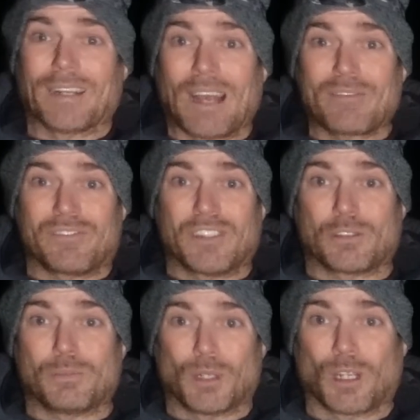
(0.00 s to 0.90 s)
I haven't fished
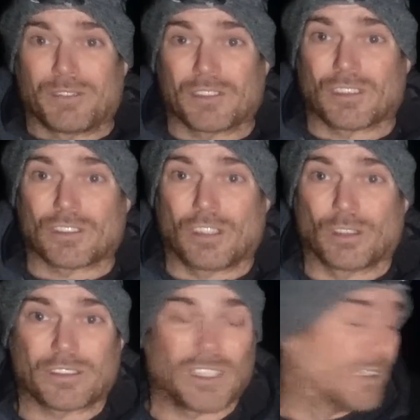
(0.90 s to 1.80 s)
with mono for such a
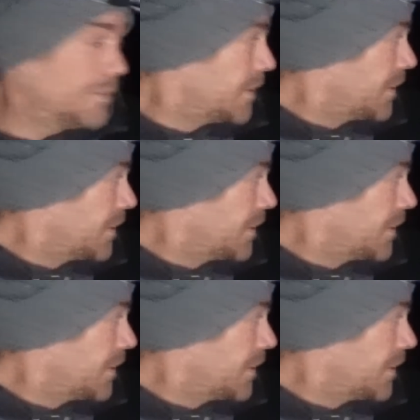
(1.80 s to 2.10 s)
long time.